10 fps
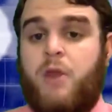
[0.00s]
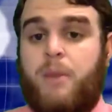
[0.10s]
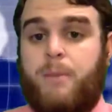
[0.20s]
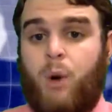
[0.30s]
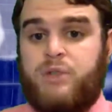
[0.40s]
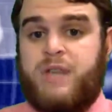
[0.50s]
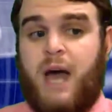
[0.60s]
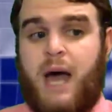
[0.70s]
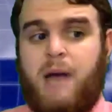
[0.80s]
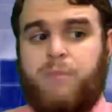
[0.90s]
The most
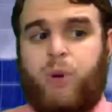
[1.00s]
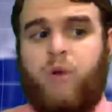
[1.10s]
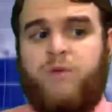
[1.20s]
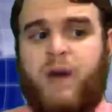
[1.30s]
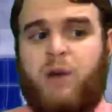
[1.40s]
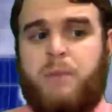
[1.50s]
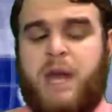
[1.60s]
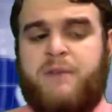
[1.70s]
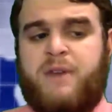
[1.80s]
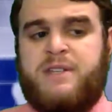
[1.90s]
high-profile
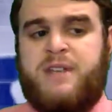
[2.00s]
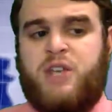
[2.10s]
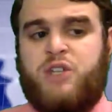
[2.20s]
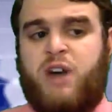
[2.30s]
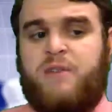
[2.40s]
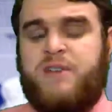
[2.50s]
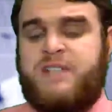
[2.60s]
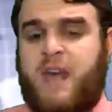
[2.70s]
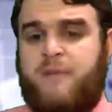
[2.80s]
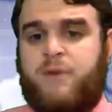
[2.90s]
manifestation of
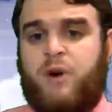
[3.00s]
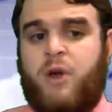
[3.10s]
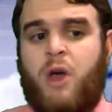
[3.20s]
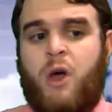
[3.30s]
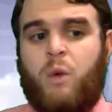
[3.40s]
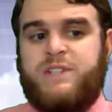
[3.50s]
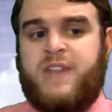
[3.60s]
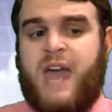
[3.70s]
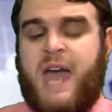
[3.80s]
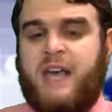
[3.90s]
this effort was
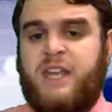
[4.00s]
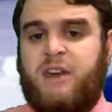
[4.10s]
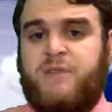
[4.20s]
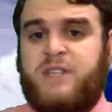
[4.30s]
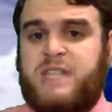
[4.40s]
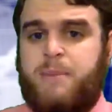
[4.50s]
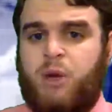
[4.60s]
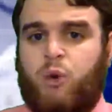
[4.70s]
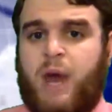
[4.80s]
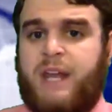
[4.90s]
the hacking of the
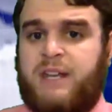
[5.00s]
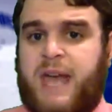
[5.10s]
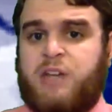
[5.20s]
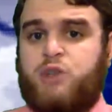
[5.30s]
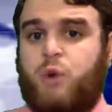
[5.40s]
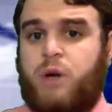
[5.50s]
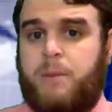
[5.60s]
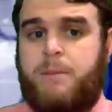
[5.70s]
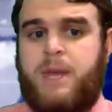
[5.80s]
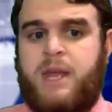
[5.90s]
Democratic National
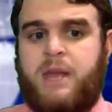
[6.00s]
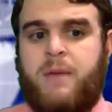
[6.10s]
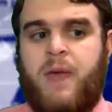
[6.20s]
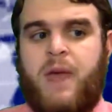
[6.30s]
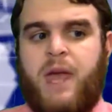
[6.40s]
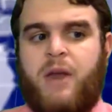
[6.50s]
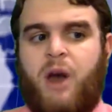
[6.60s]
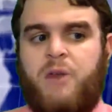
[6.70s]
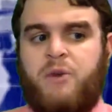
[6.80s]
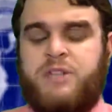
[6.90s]
Committee and
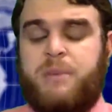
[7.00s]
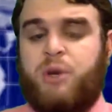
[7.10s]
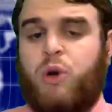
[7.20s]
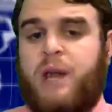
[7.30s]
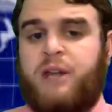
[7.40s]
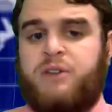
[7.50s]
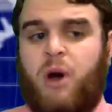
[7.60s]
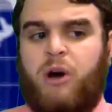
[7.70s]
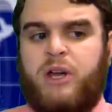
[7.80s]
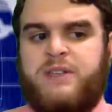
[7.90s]
other Democratic
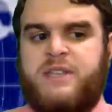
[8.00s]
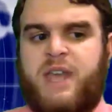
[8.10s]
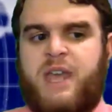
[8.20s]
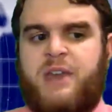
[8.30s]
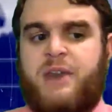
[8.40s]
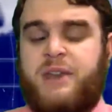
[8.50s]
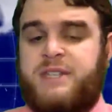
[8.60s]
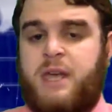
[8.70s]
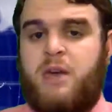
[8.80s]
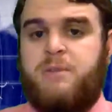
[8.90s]
targets in an
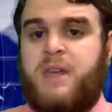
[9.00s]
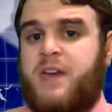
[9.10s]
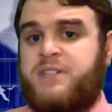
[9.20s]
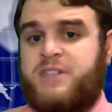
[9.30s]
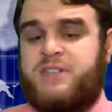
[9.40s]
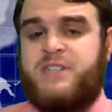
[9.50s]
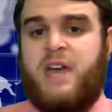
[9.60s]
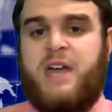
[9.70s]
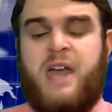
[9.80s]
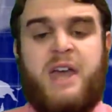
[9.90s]
attempt, as the C
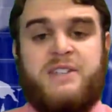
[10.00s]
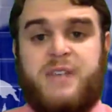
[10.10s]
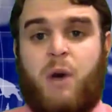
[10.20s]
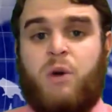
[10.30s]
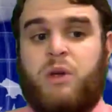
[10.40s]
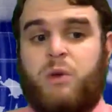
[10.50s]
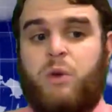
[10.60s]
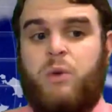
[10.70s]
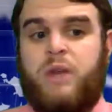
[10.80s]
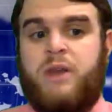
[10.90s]
I A has now
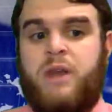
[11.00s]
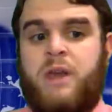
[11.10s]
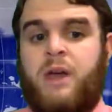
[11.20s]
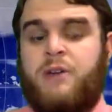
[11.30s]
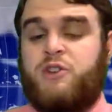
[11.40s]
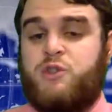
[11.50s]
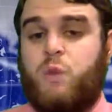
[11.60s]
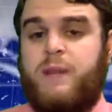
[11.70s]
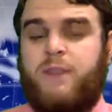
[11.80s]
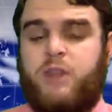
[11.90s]
concluded, to
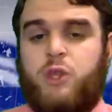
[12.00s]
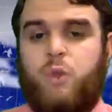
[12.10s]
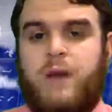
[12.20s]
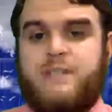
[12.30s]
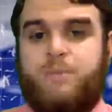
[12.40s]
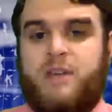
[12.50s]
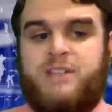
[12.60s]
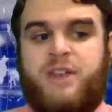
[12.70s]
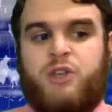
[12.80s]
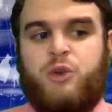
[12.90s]
swing the U S
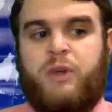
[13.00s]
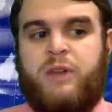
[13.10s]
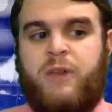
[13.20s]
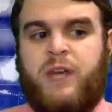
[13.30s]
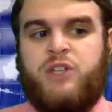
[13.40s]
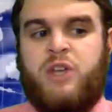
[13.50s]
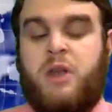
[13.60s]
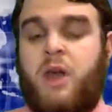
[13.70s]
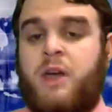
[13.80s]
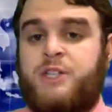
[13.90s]
presidential
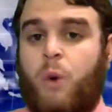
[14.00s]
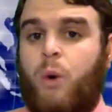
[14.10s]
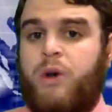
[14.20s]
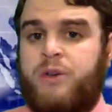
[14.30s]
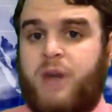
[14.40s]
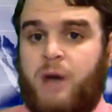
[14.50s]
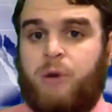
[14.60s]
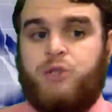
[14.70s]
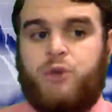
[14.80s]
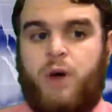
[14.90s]
election toward
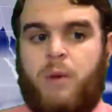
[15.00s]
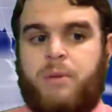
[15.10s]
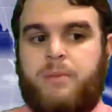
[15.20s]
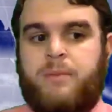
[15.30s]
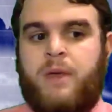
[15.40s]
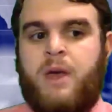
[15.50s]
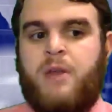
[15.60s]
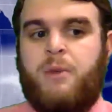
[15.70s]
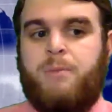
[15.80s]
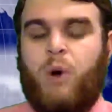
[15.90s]
Donald Trump,
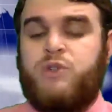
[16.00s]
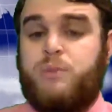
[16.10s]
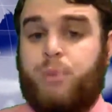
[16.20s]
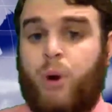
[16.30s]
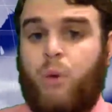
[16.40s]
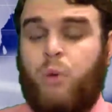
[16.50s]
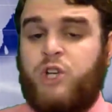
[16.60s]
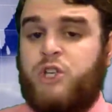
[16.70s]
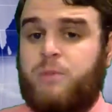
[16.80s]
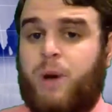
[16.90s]
the most
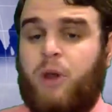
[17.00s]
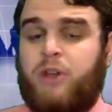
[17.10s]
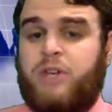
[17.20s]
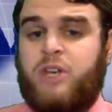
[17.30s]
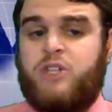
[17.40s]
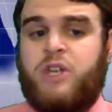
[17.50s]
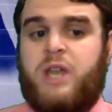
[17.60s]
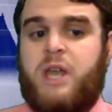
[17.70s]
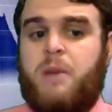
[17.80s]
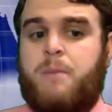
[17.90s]
pro-Russian
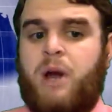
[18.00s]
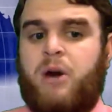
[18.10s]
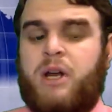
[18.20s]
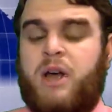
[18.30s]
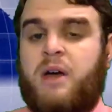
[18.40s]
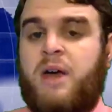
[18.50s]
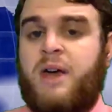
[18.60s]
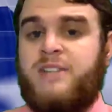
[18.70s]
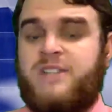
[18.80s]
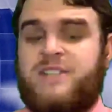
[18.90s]
politician in America
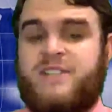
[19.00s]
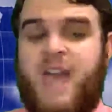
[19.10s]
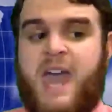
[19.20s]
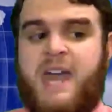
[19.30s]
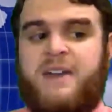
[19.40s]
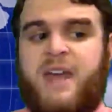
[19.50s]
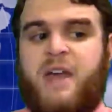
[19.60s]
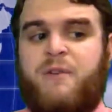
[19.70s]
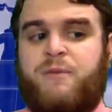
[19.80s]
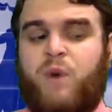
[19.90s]
since the
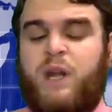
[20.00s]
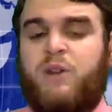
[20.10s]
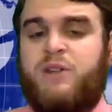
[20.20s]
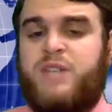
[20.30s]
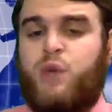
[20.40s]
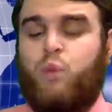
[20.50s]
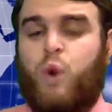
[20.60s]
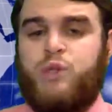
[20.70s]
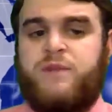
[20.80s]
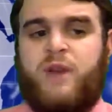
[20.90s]
heyday of Franklin D.
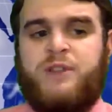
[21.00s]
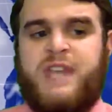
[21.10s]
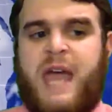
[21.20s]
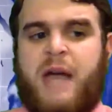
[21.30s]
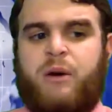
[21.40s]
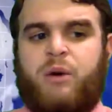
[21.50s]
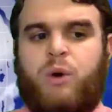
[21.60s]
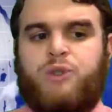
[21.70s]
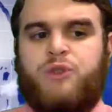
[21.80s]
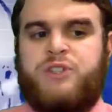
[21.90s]
Roosevelt's
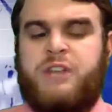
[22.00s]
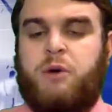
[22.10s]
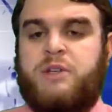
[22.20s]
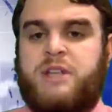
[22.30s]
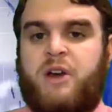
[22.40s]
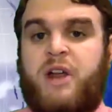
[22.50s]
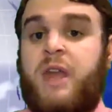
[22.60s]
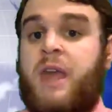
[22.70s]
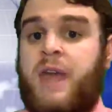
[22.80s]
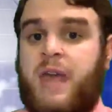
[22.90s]
Agriculture Secretary,
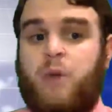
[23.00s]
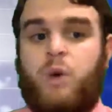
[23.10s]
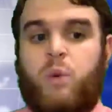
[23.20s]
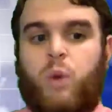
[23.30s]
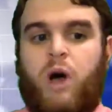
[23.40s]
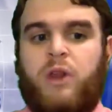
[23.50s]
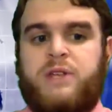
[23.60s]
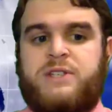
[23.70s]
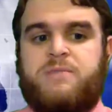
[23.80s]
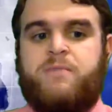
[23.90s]
Henry
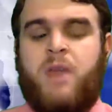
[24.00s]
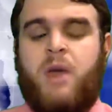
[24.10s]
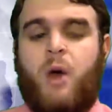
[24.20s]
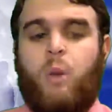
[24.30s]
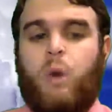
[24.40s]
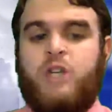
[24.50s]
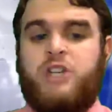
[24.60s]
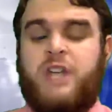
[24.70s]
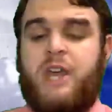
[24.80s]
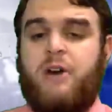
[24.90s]
Wallace.
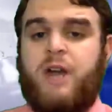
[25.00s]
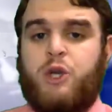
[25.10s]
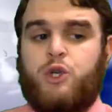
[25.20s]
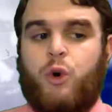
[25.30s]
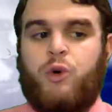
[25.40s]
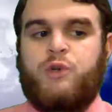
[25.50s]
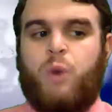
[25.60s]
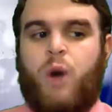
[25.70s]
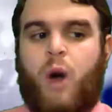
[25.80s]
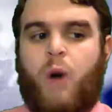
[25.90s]
Russian internet trolls
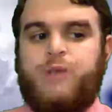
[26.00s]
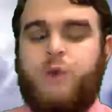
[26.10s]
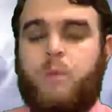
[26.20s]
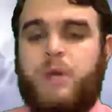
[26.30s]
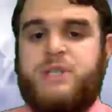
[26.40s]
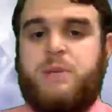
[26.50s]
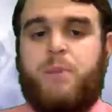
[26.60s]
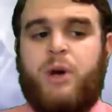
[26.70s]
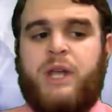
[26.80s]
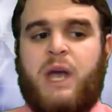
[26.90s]
were also busy
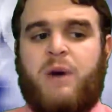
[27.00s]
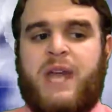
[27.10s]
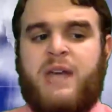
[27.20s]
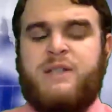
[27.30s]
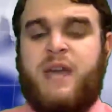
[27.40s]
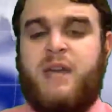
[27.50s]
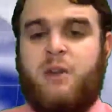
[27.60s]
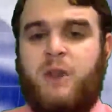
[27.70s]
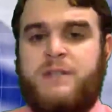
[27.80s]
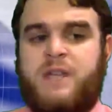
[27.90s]
putting out
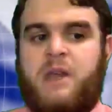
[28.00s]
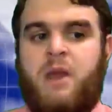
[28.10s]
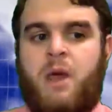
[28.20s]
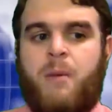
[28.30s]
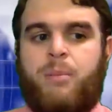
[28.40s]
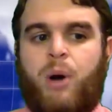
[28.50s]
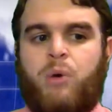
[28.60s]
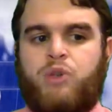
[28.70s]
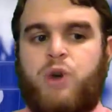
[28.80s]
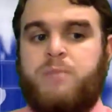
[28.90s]
anti-Clinton,
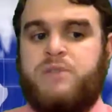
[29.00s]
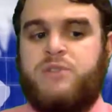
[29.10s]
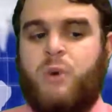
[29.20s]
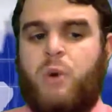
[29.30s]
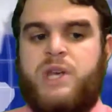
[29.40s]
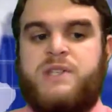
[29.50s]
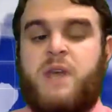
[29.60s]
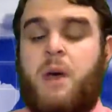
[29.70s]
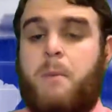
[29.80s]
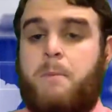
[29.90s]
pro-Trump stories,
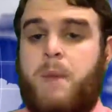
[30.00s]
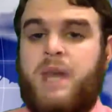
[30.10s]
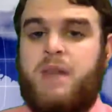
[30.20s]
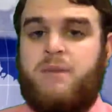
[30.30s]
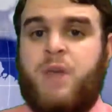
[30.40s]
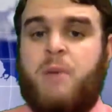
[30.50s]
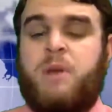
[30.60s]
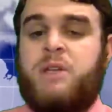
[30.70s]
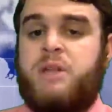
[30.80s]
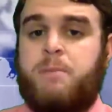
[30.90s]
many of them
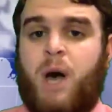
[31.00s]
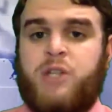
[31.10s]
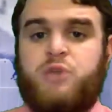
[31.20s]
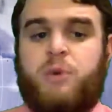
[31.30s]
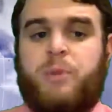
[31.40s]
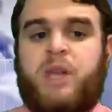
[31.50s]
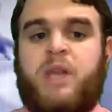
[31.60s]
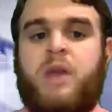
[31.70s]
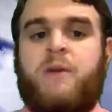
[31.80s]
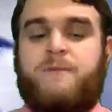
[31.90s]
demonstrably
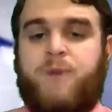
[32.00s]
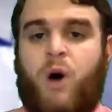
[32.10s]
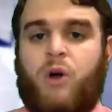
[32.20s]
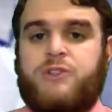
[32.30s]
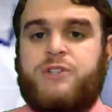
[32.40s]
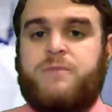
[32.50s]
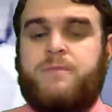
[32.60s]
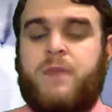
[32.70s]
false.